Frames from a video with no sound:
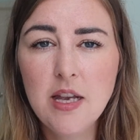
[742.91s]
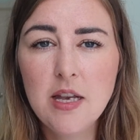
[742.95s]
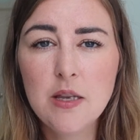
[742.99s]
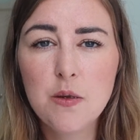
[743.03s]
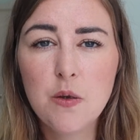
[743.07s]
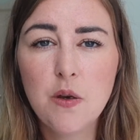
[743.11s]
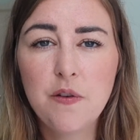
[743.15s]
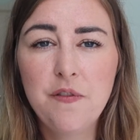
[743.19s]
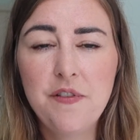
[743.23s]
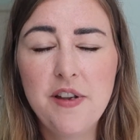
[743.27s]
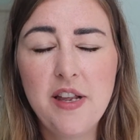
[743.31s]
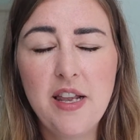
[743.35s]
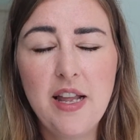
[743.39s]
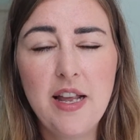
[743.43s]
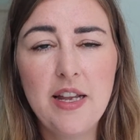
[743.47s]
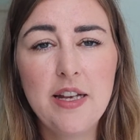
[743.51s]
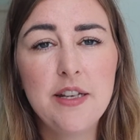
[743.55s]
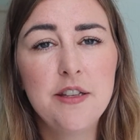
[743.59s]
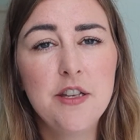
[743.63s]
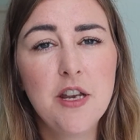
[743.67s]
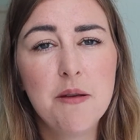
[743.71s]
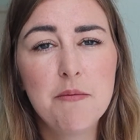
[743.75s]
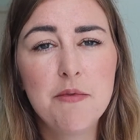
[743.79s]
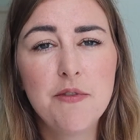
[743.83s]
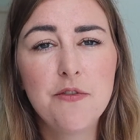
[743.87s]
So I feel like in
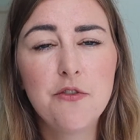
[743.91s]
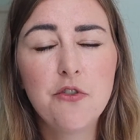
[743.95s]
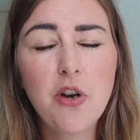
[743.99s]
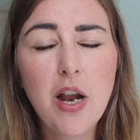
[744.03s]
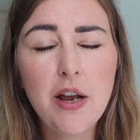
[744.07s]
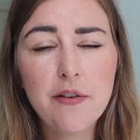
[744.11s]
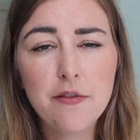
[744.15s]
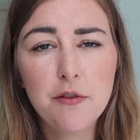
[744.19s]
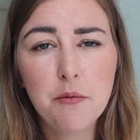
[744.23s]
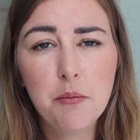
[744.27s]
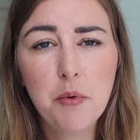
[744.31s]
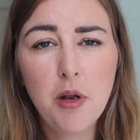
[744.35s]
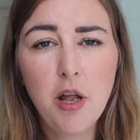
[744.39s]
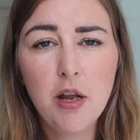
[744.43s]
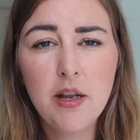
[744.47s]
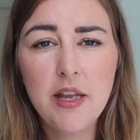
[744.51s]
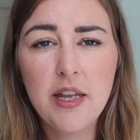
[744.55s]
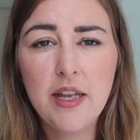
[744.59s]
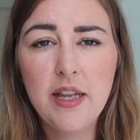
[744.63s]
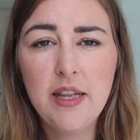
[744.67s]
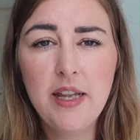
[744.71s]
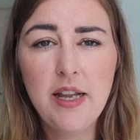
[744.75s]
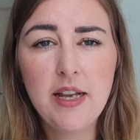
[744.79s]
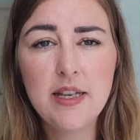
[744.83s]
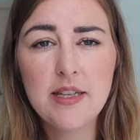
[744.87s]
terms of travel blogging
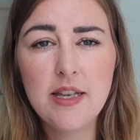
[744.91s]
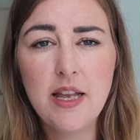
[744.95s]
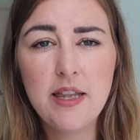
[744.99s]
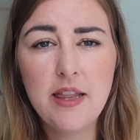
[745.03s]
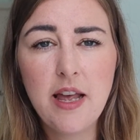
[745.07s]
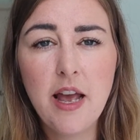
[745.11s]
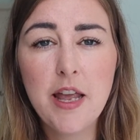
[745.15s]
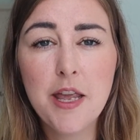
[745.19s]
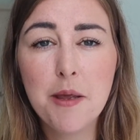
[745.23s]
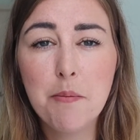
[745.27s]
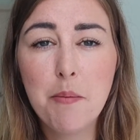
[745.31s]
and things like that,